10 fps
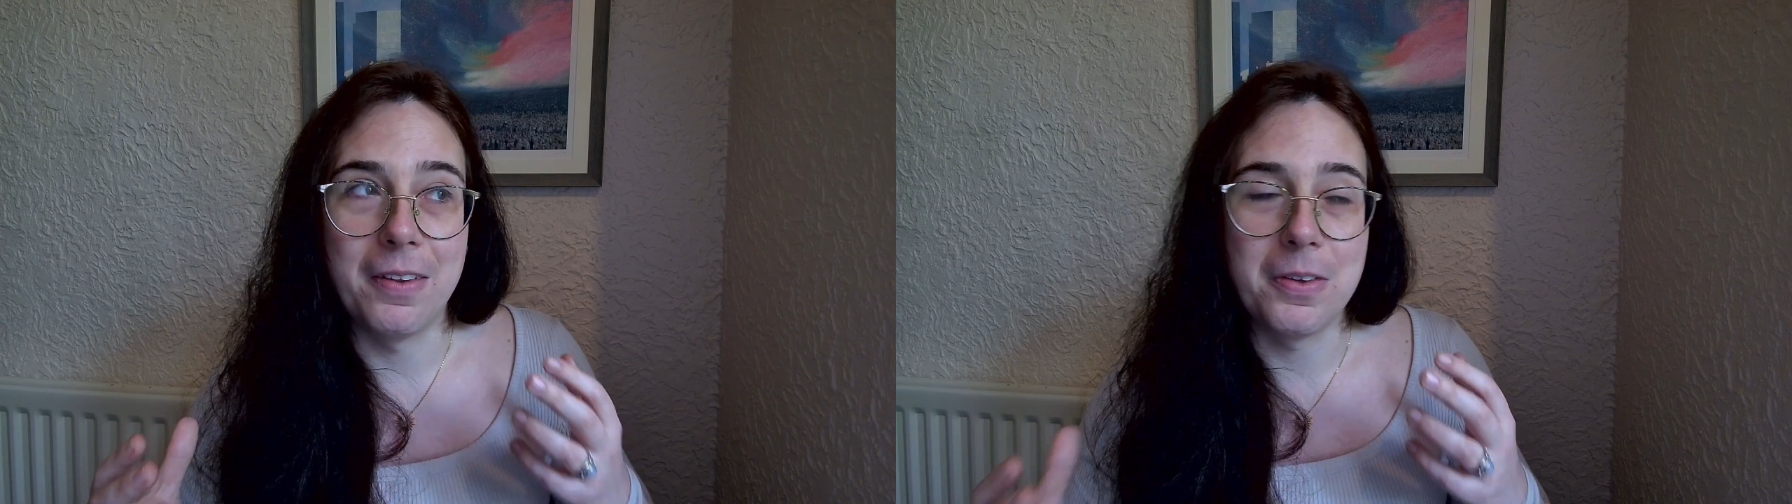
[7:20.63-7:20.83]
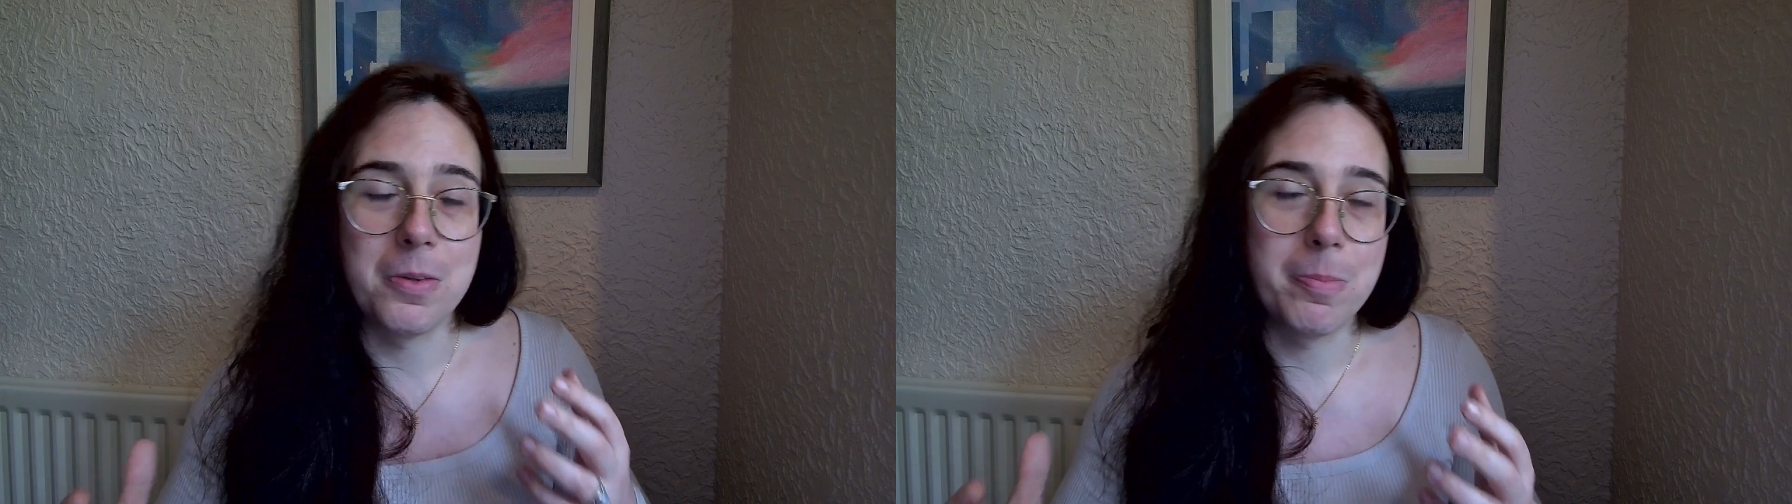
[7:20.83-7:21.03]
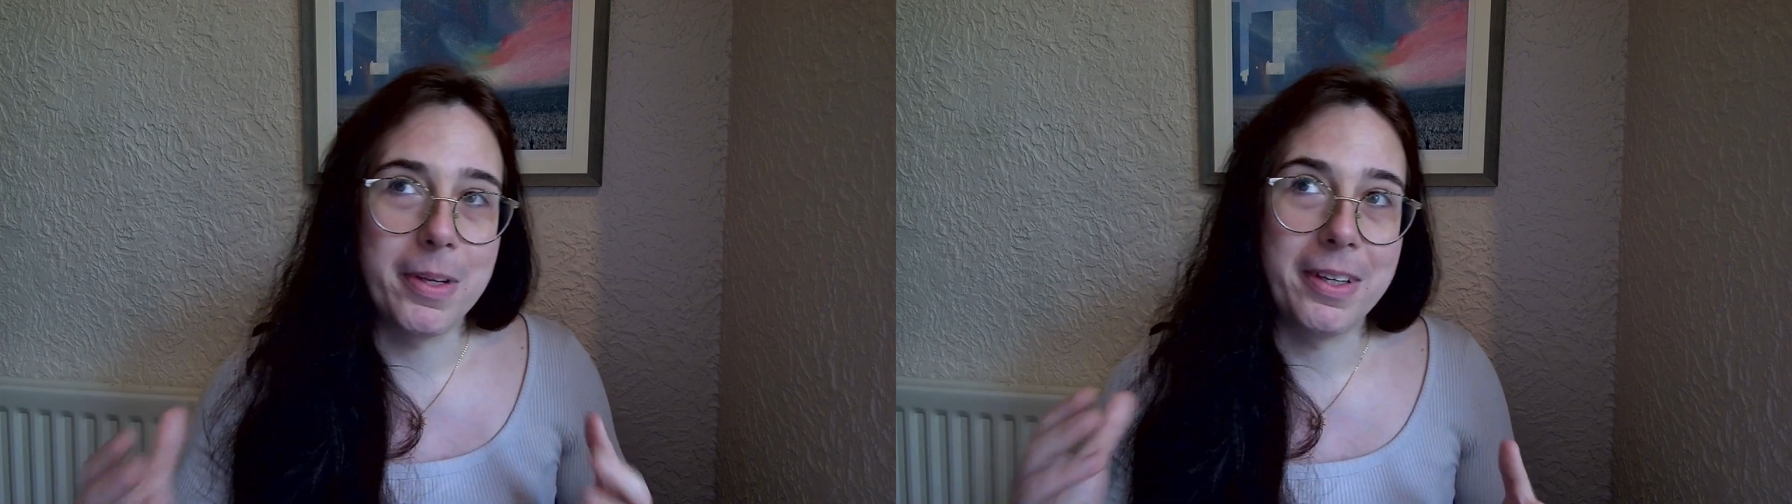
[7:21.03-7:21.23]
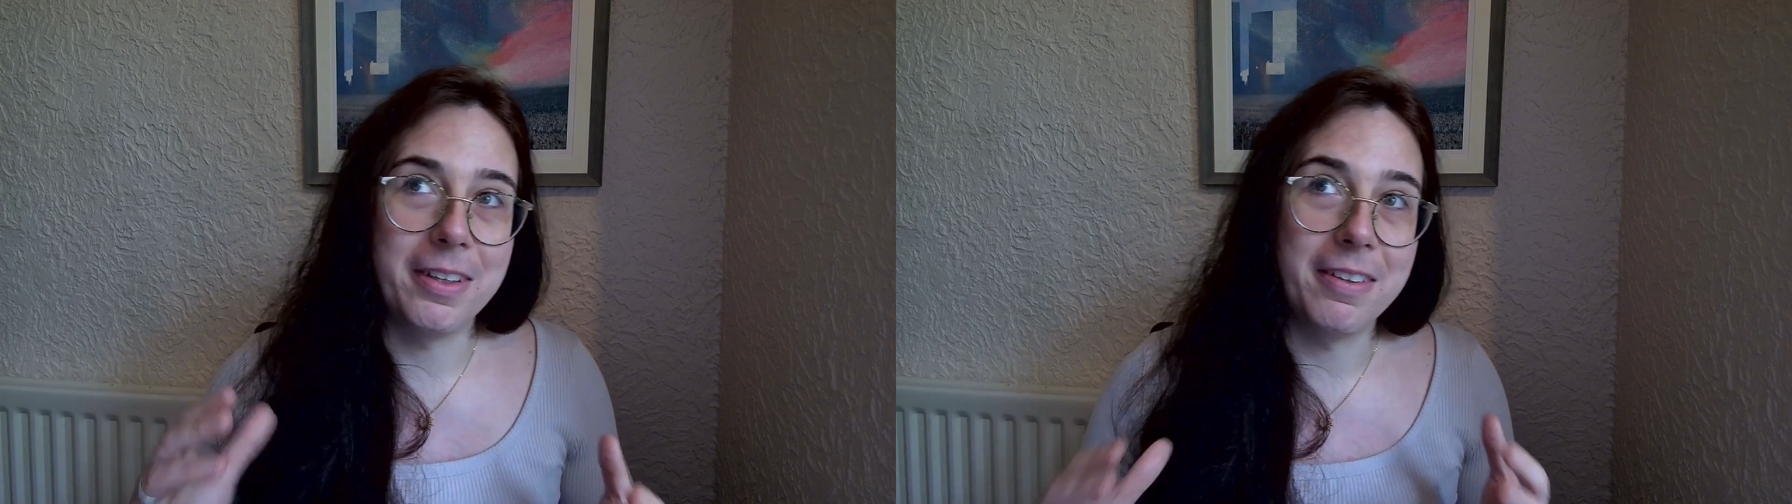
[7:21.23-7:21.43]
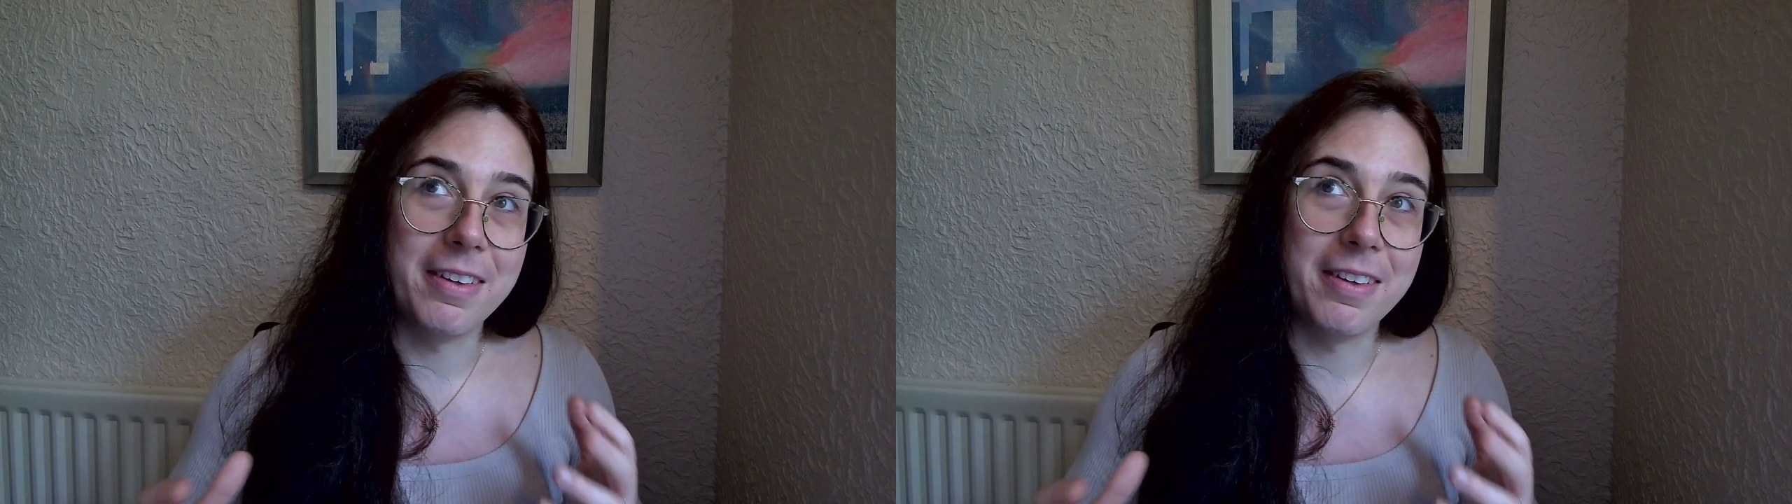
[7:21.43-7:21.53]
little bit